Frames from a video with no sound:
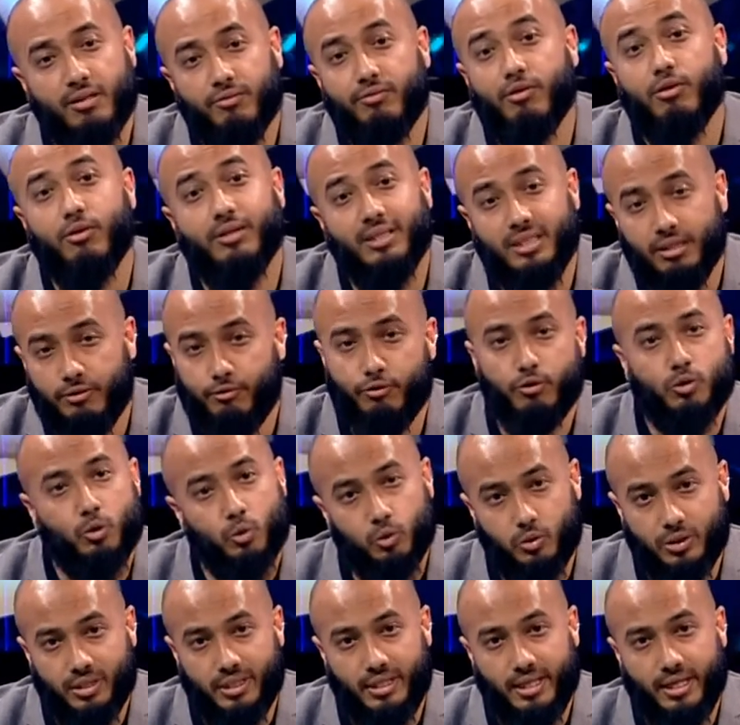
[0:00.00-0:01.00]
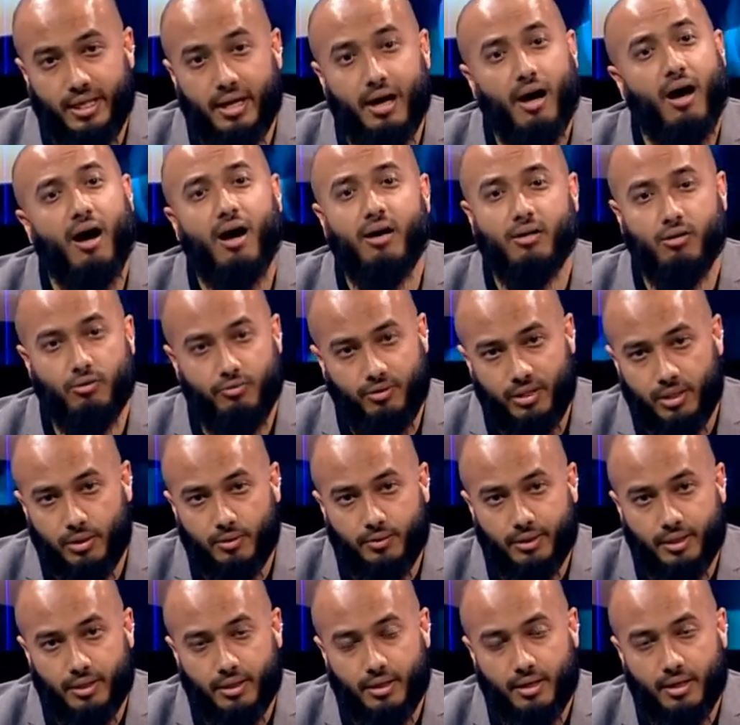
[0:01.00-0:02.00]
very difficult to hear, hard of
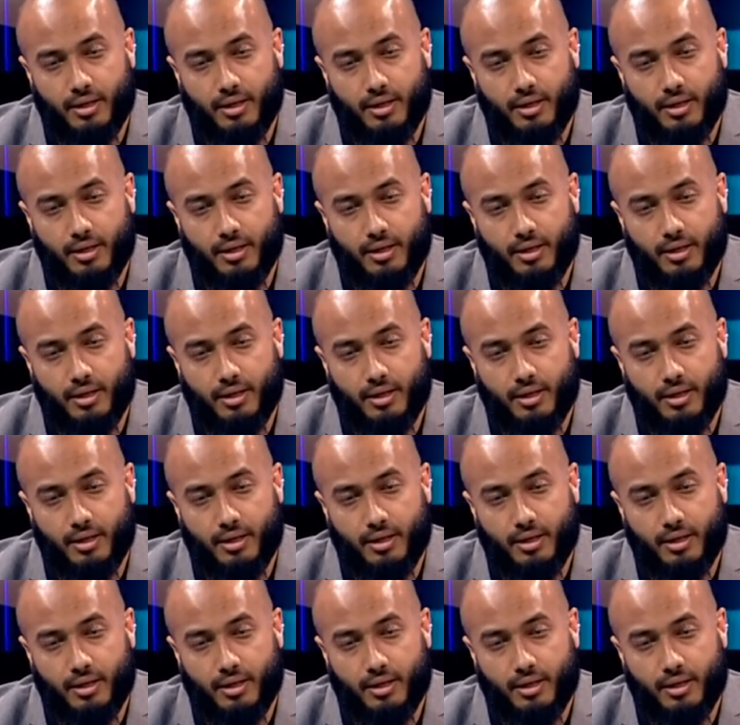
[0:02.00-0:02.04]
hearing.